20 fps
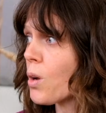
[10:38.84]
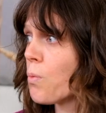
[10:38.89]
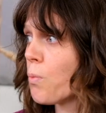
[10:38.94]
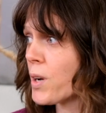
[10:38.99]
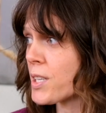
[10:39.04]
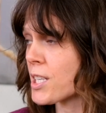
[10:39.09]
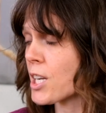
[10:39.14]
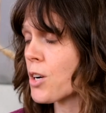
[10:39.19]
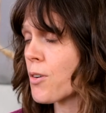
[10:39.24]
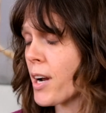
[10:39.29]

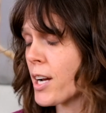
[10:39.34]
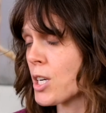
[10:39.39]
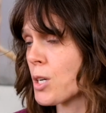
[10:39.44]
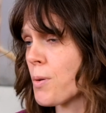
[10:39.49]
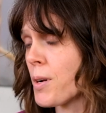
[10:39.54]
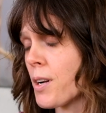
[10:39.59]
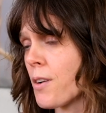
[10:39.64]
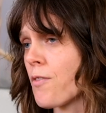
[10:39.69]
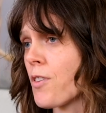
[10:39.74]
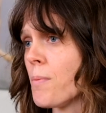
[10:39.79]
Once I
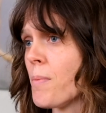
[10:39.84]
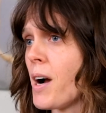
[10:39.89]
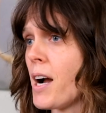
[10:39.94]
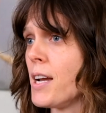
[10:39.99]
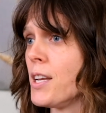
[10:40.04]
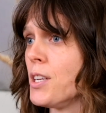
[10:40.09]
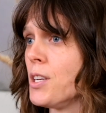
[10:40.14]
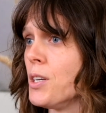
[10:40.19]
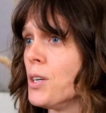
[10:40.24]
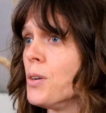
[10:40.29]
graduated from
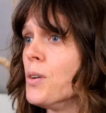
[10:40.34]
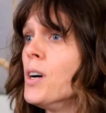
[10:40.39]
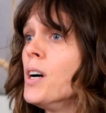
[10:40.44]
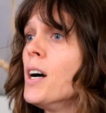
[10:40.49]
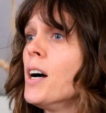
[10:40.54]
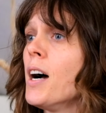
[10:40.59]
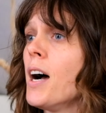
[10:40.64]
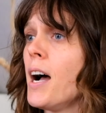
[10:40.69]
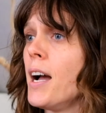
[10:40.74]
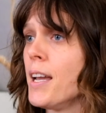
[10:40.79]
IU,
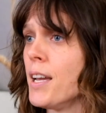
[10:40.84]
I